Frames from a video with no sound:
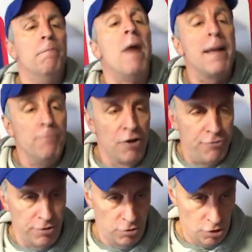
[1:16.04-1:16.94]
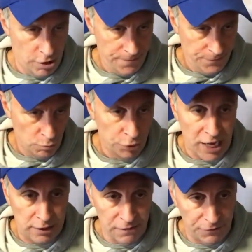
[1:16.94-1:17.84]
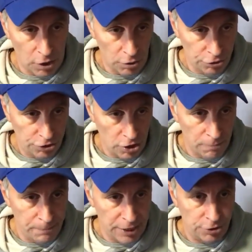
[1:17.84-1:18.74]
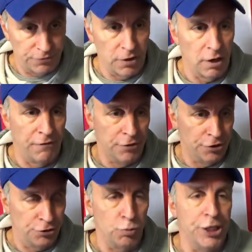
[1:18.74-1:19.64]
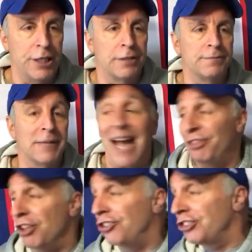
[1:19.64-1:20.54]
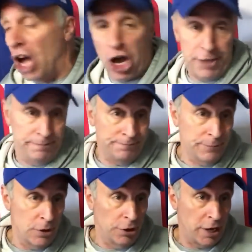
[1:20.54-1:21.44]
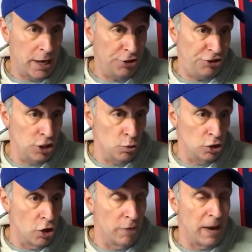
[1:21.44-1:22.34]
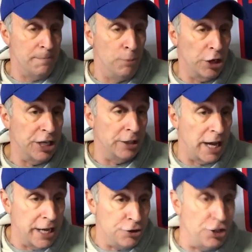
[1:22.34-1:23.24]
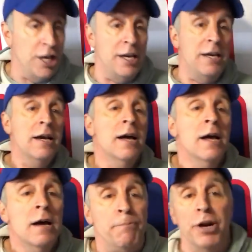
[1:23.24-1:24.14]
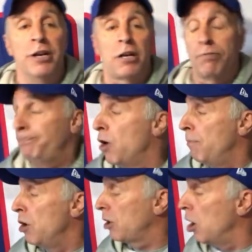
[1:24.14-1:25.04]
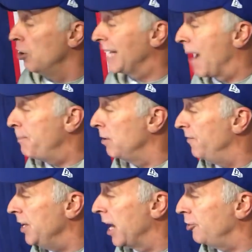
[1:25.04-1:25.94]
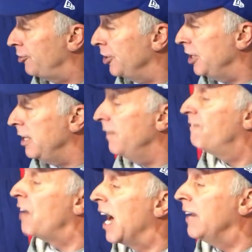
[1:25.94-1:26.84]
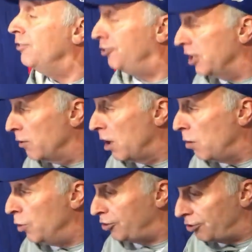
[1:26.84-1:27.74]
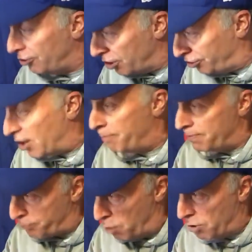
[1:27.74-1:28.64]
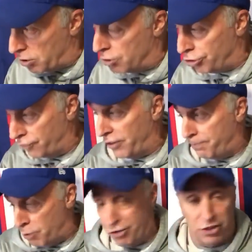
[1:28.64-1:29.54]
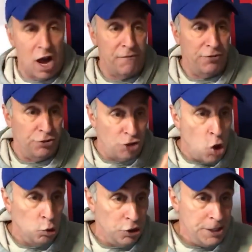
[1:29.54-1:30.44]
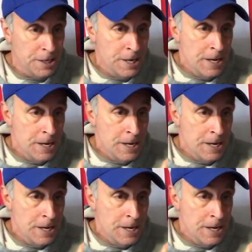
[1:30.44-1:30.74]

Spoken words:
My mother-in-law will not divulge her bets for this week at this time. Okay, she will go to mybookie.ag, put in the promo code capital VIC50, which is a separate promo code just for the press conferences only.